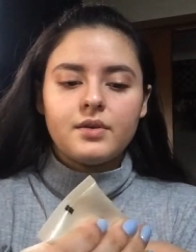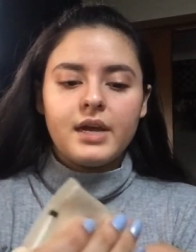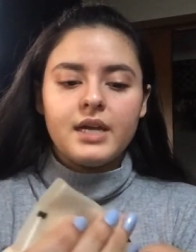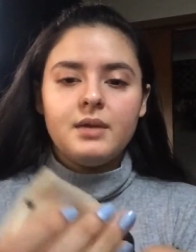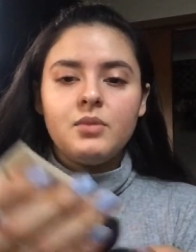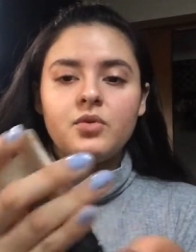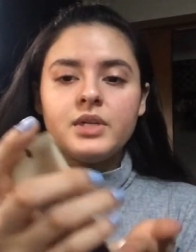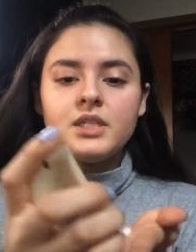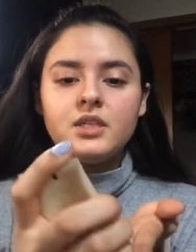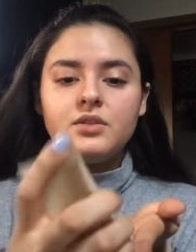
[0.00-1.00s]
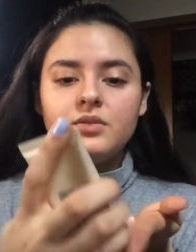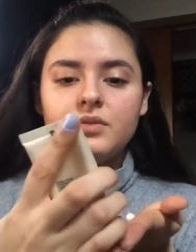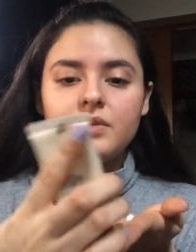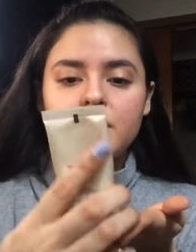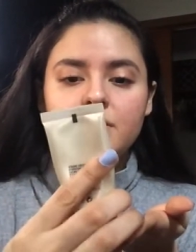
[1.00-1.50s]
I am going to
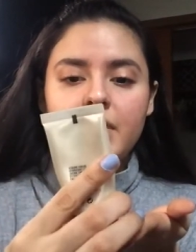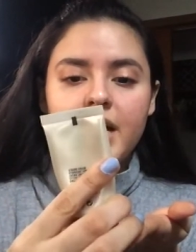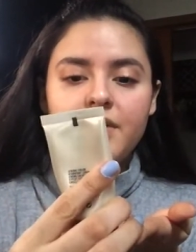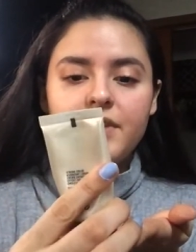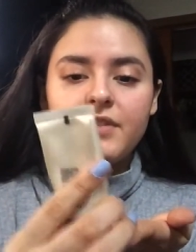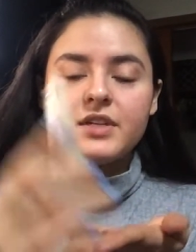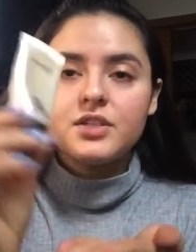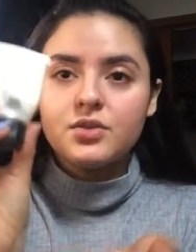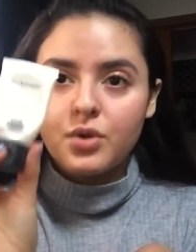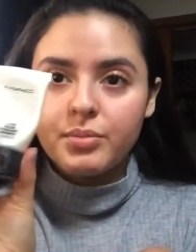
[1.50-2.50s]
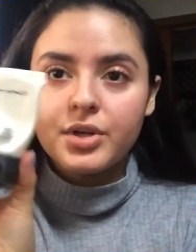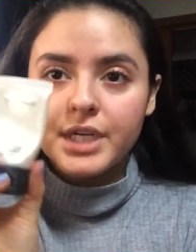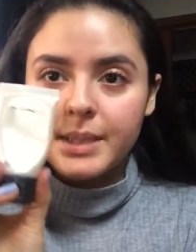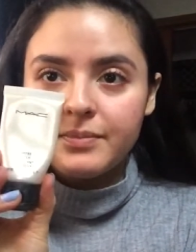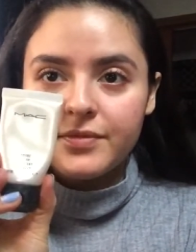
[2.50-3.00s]
use my favorite strobe
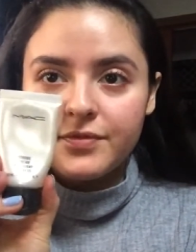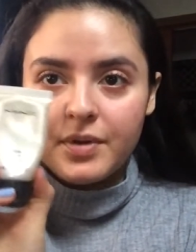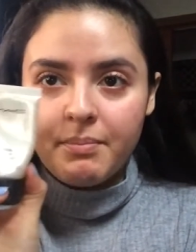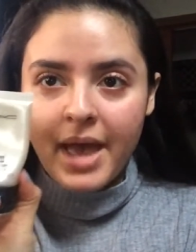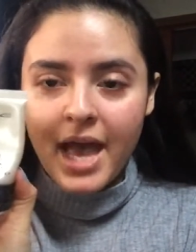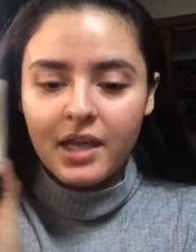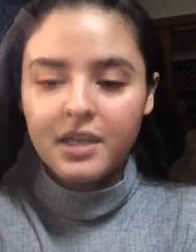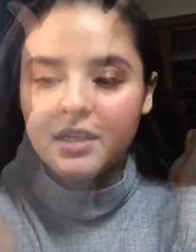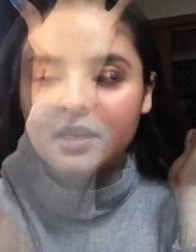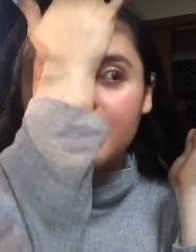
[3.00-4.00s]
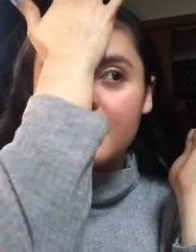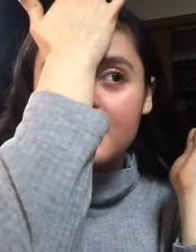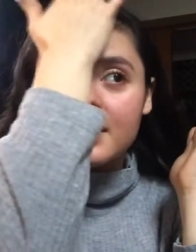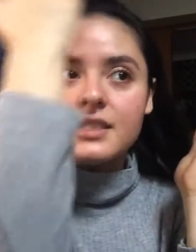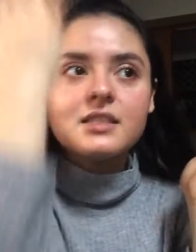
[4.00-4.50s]
cream from MAC. For me,
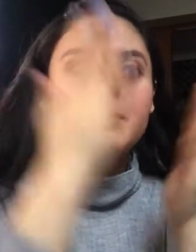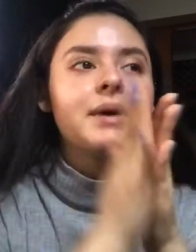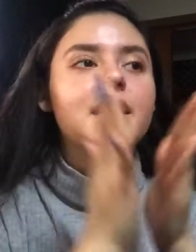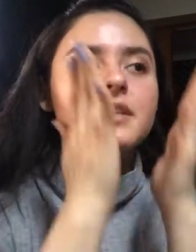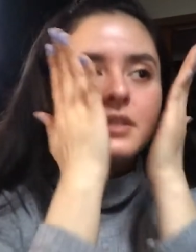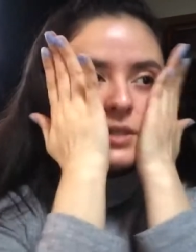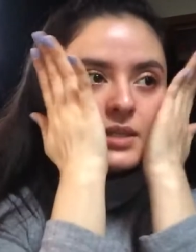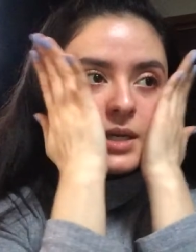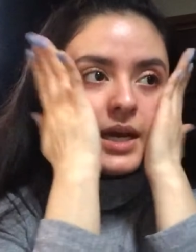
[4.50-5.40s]
this is the best.